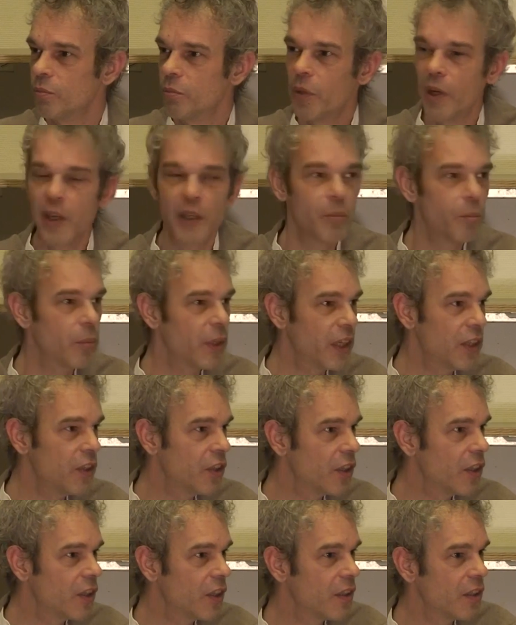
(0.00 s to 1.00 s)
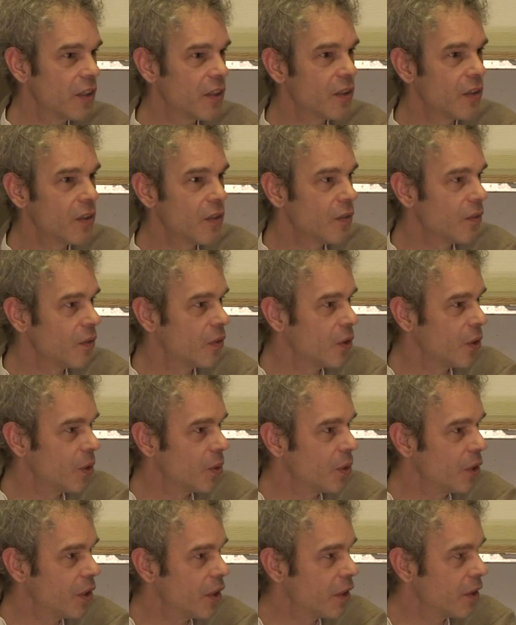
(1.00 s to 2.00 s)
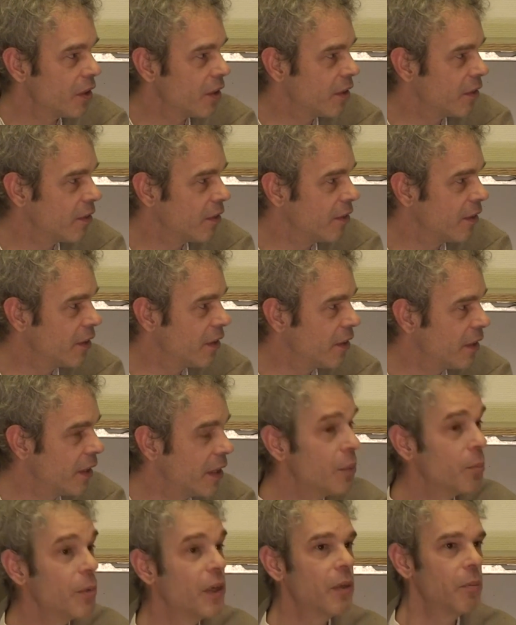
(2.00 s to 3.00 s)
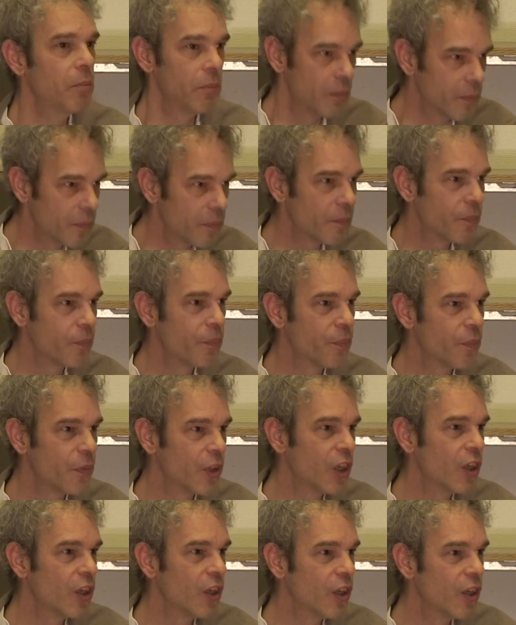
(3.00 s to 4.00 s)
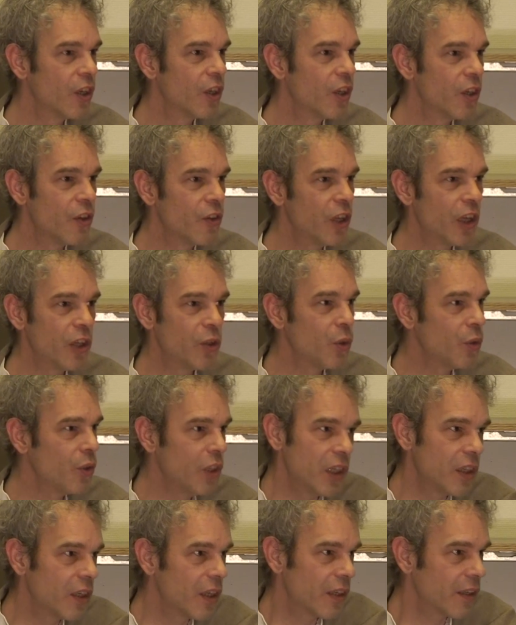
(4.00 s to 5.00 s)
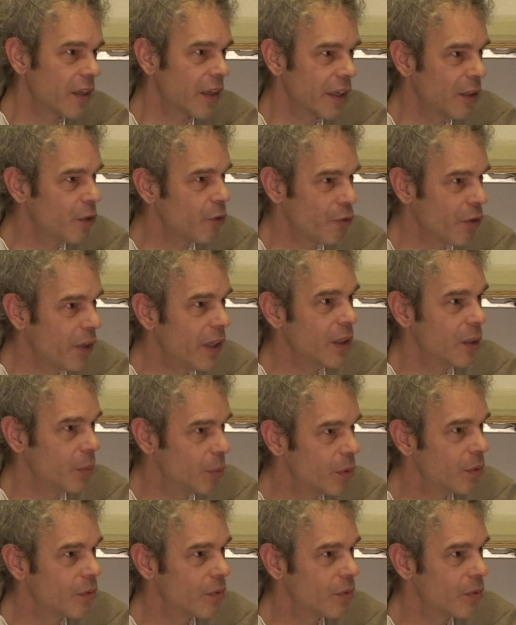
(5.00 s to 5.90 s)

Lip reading: buy a plane ticket and go there and help them. They don't need that kind of help.